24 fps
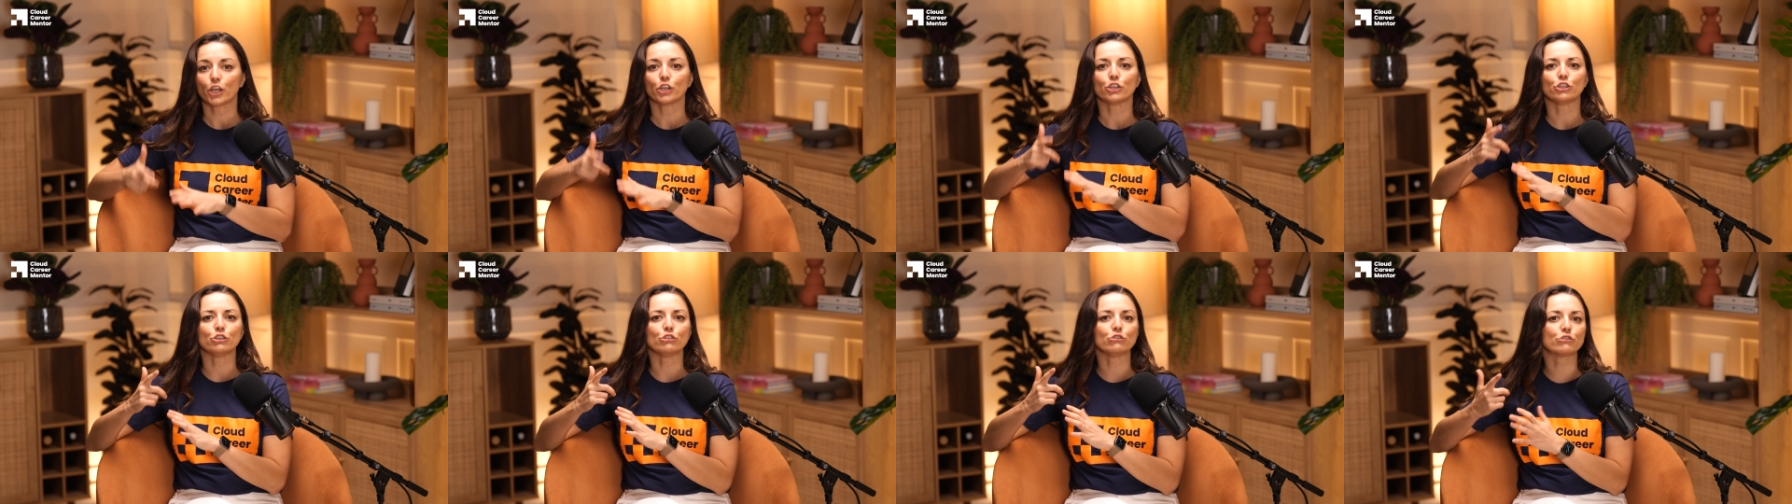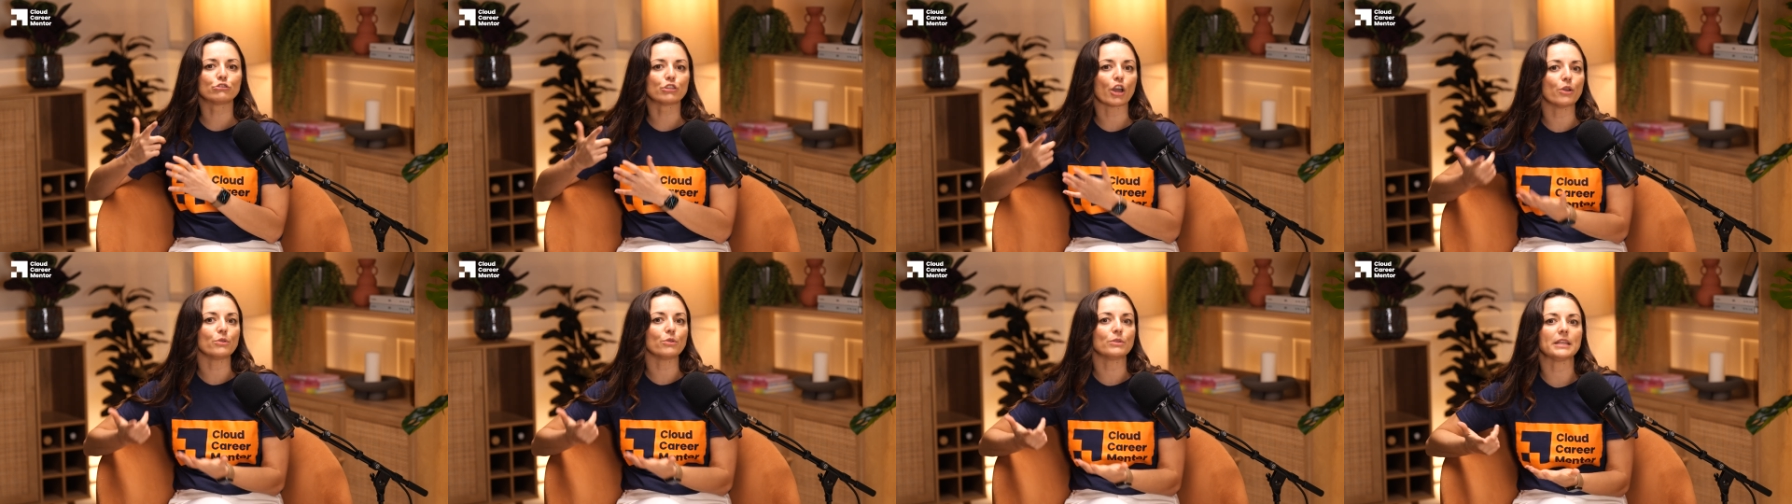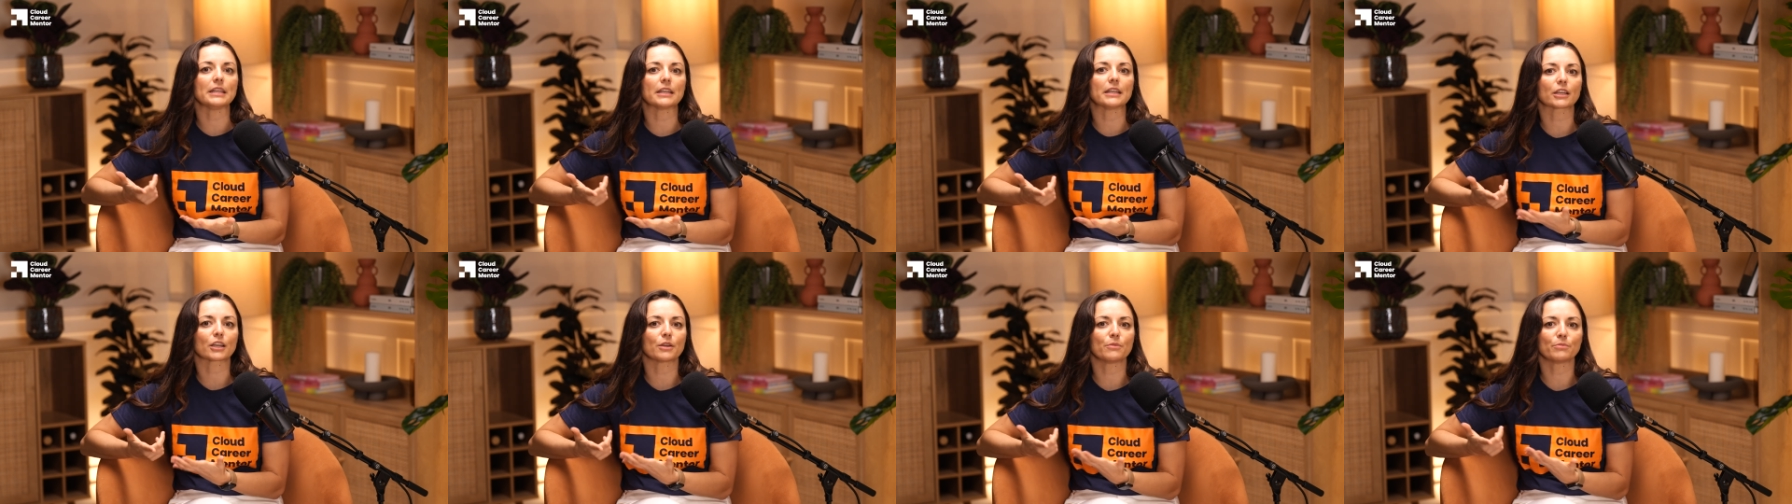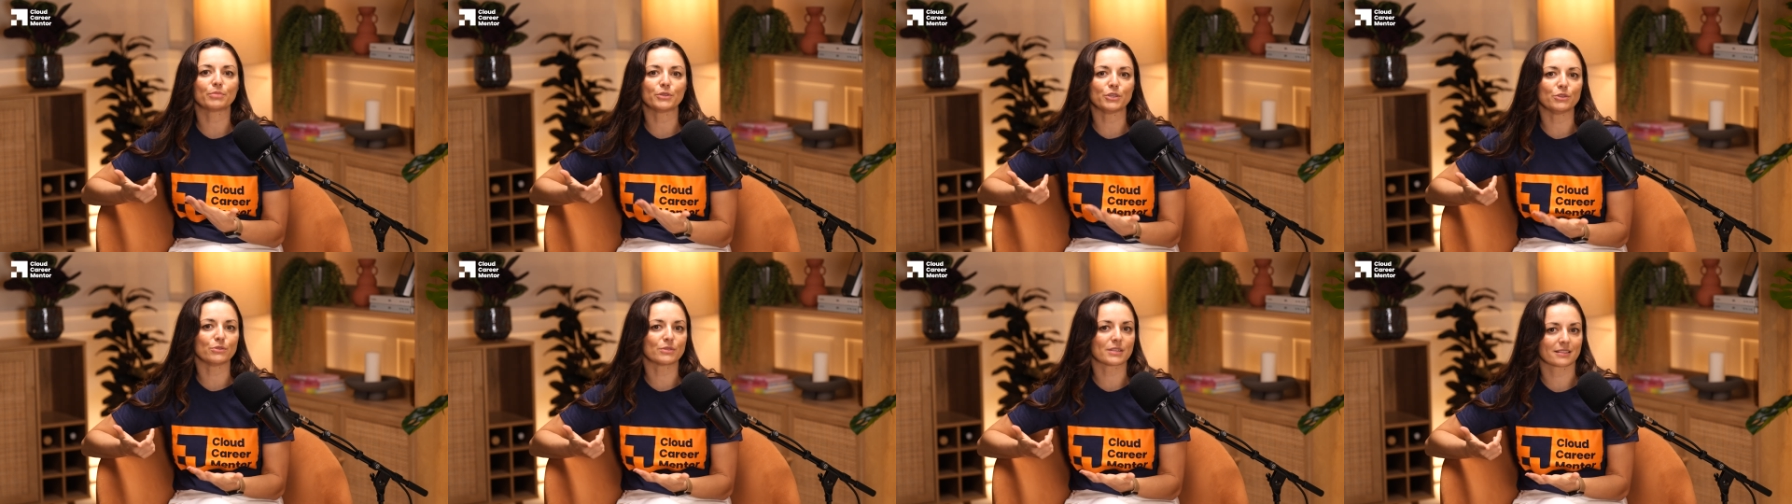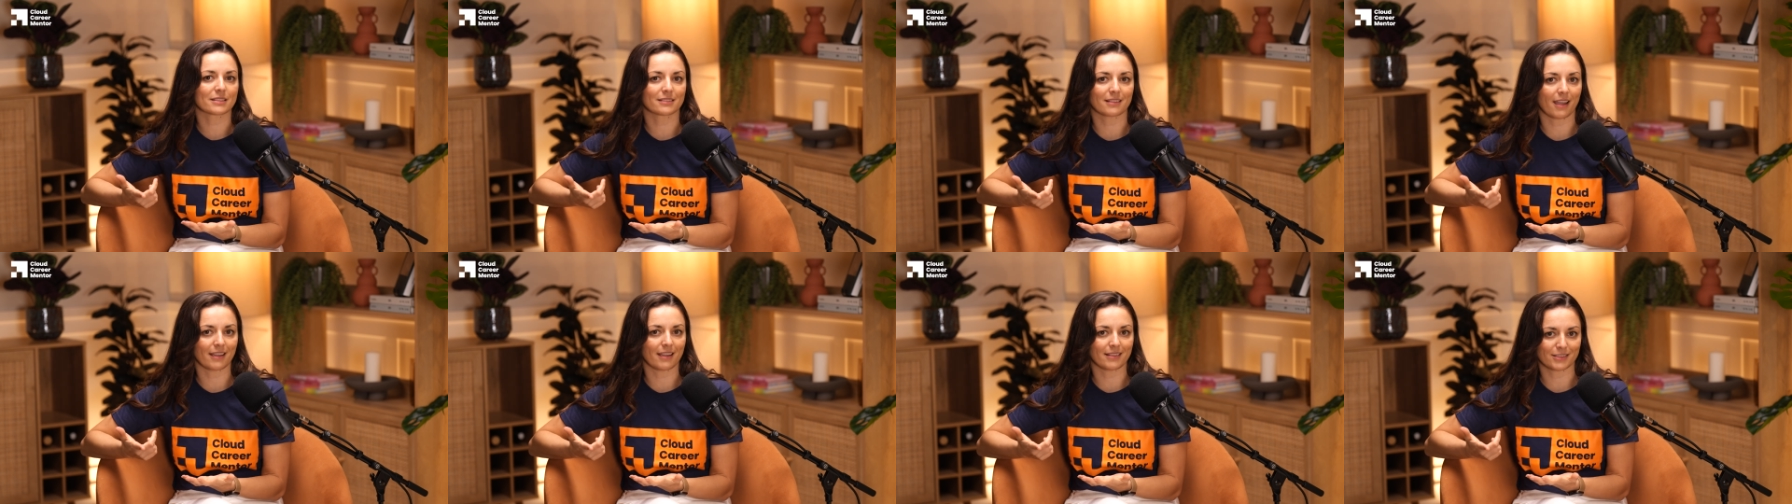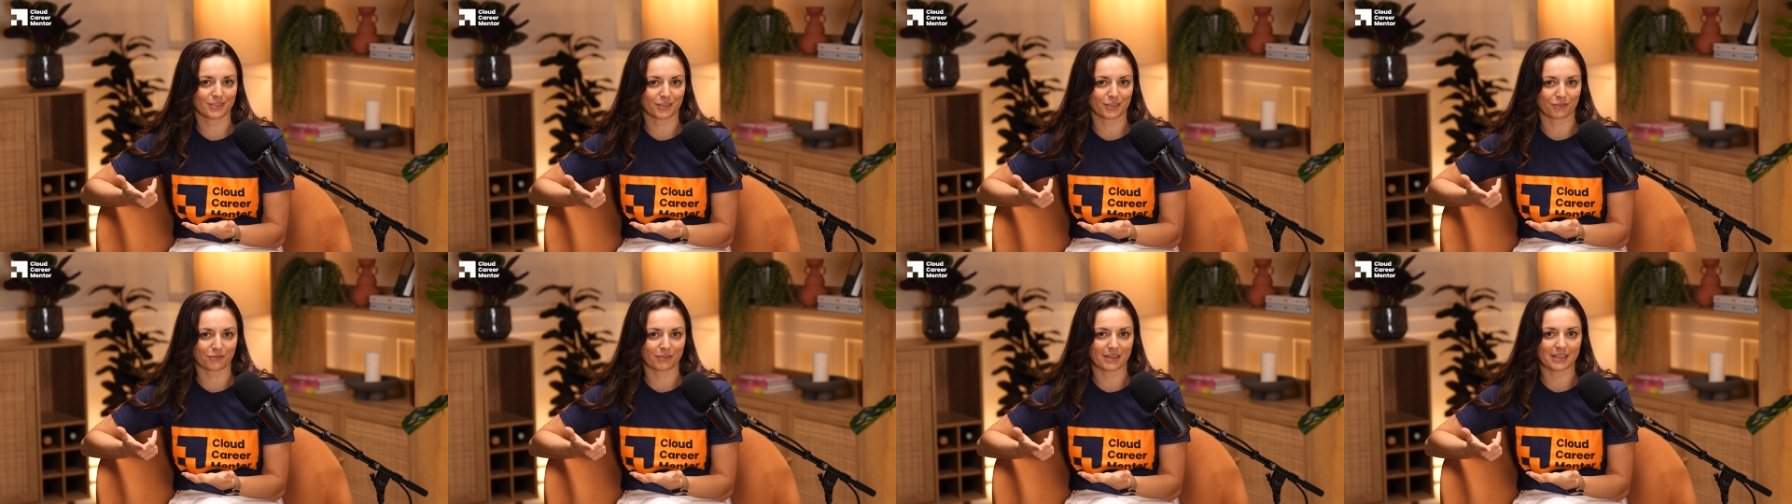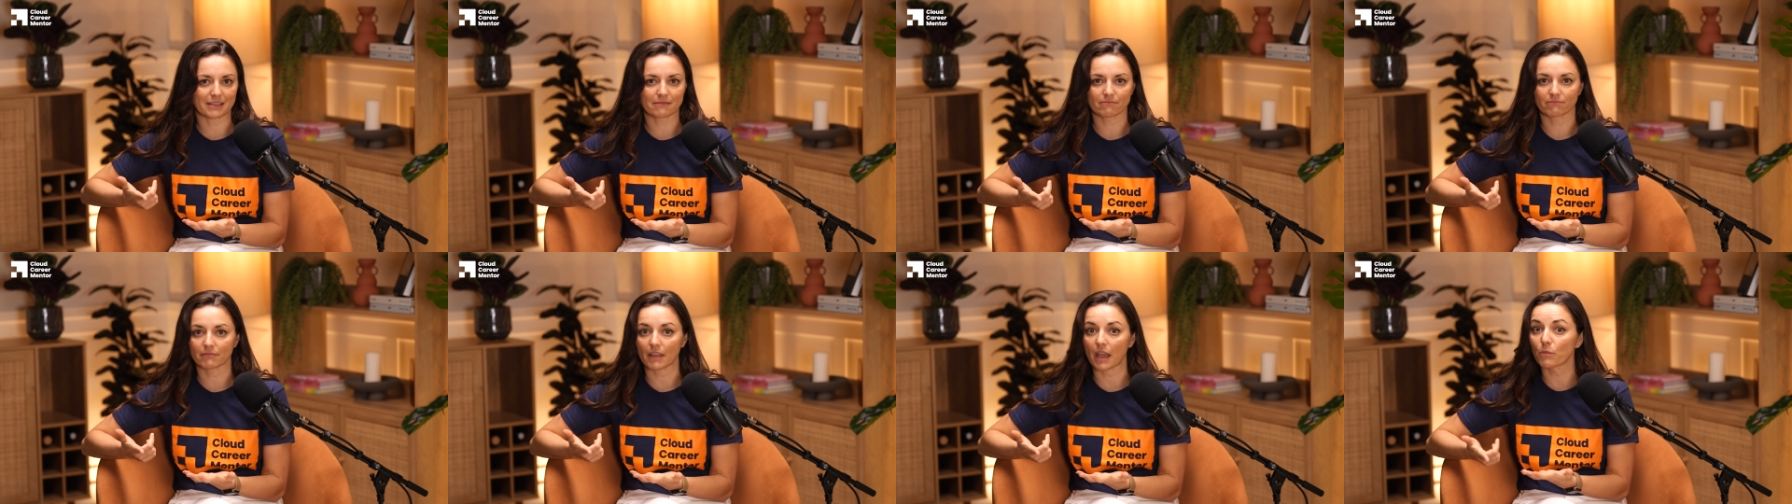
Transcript: you don't need a computer science degree,